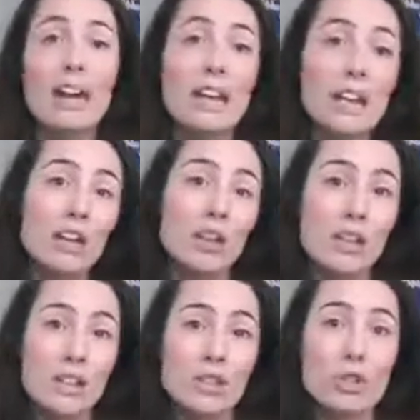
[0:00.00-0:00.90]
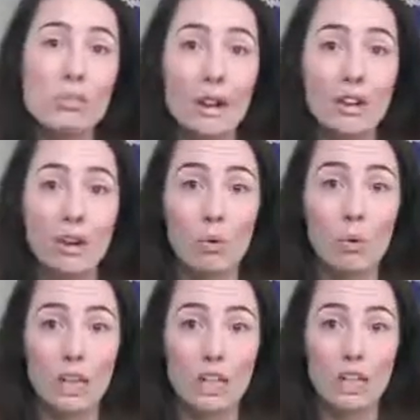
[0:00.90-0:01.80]
hear things you might not
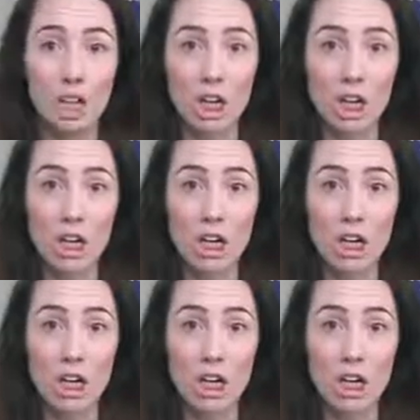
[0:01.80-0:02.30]
want to hear.